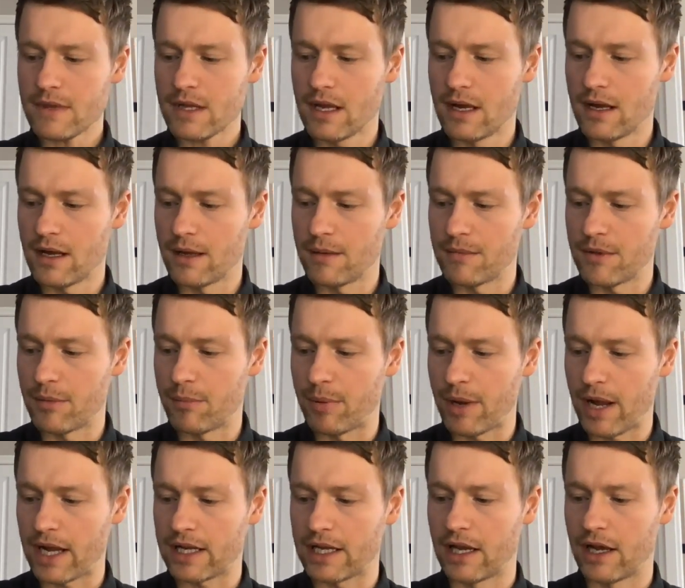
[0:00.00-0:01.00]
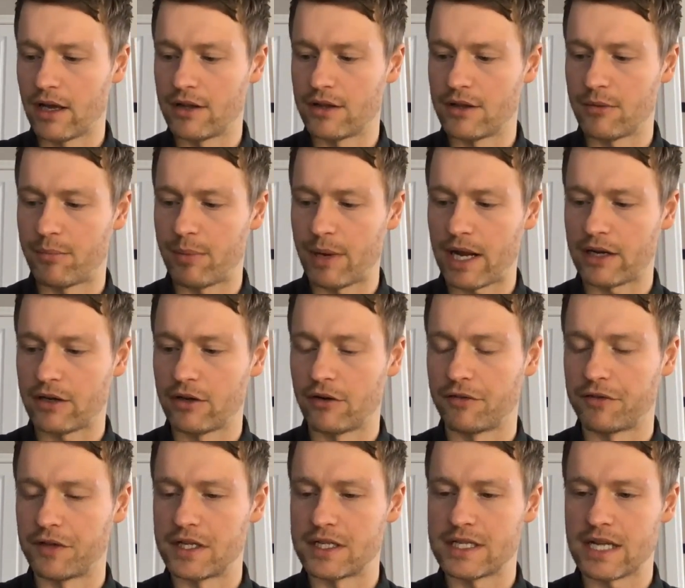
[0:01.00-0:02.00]
The back
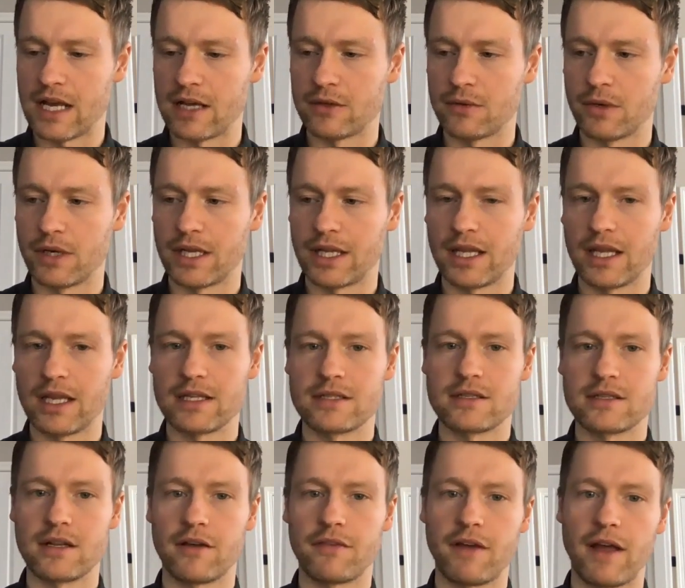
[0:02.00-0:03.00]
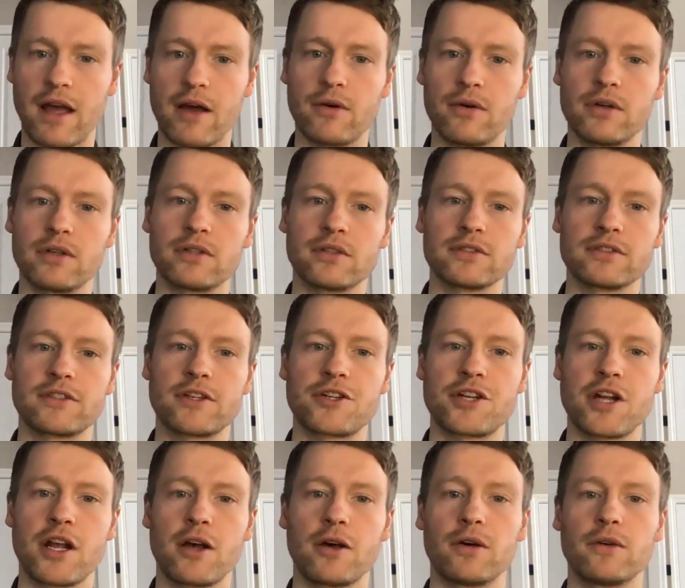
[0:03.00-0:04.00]
office. How do I get stuff out and onto
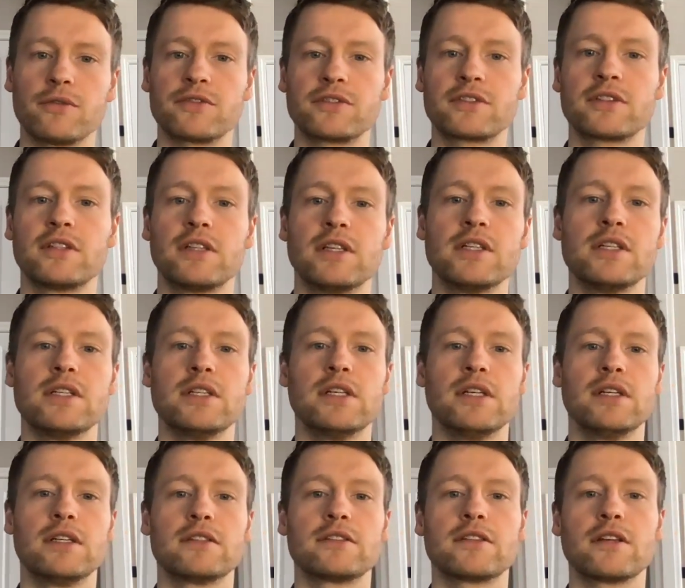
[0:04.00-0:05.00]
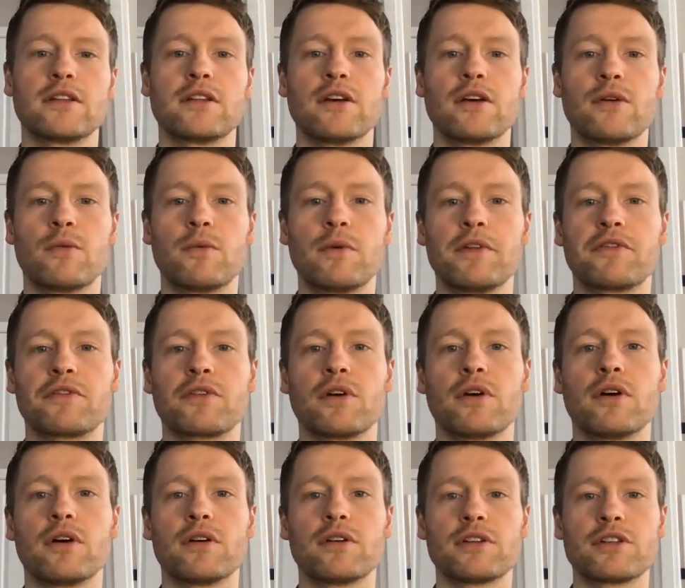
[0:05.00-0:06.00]
shelves so that we've
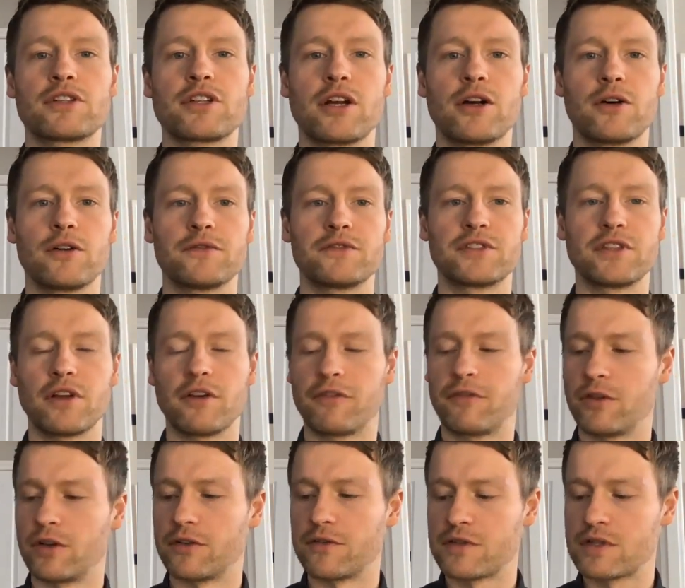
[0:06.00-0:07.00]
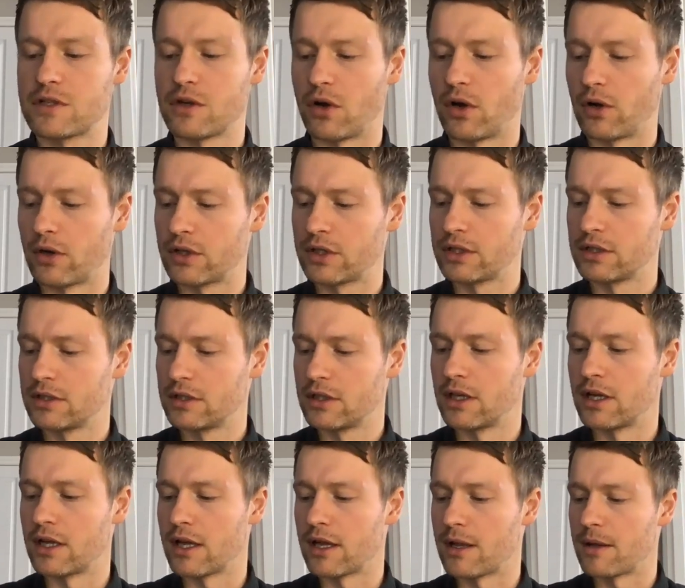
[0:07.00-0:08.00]
got shelves that are full of stock?
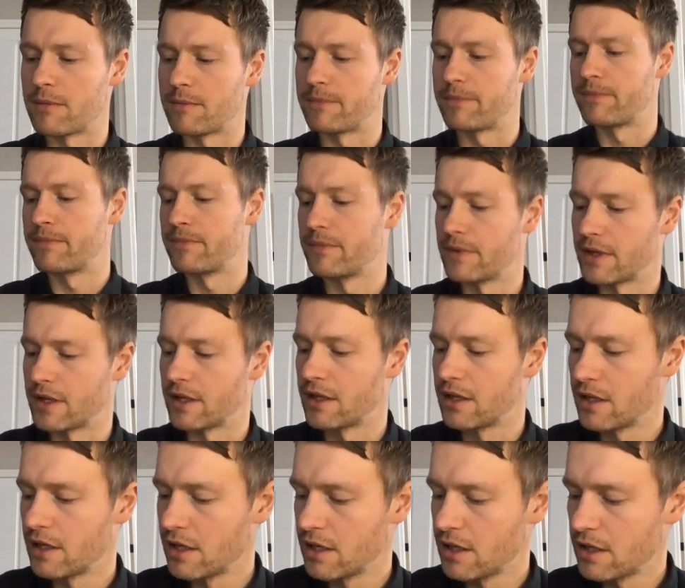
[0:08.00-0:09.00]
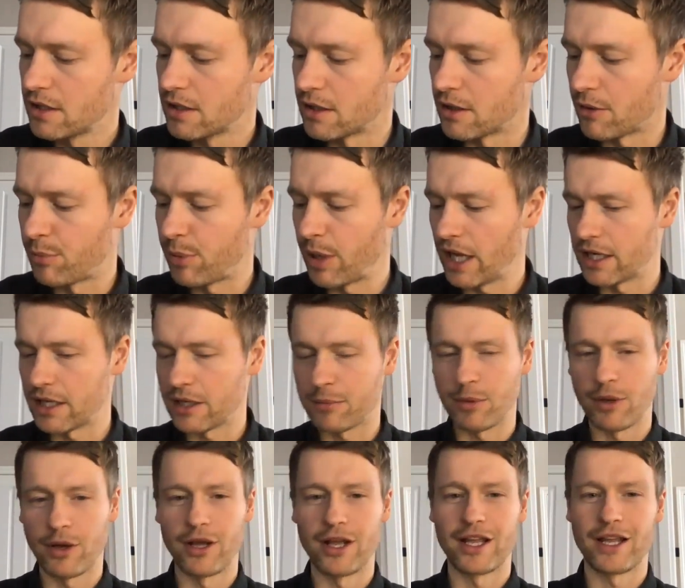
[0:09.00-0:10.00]
Panic
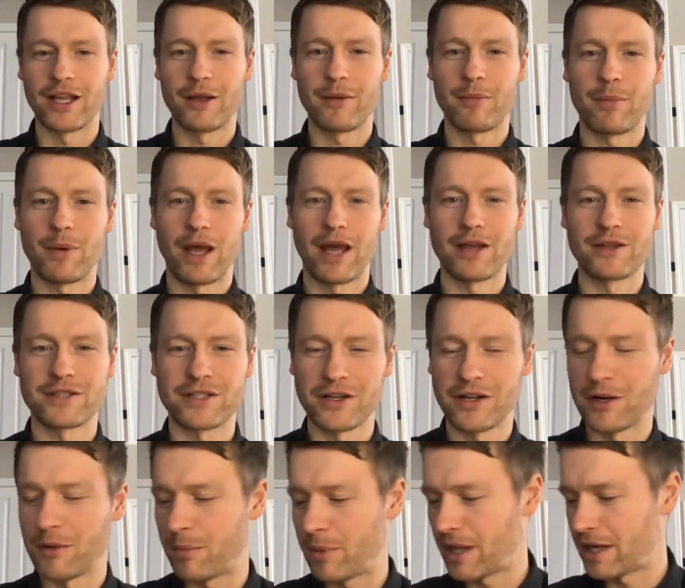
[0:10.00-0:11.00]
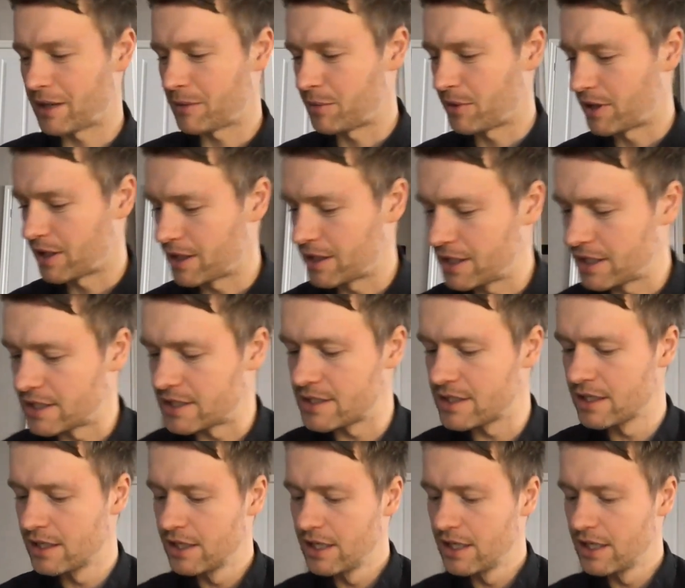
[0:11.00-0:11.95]
buying, outside of panic buying at least.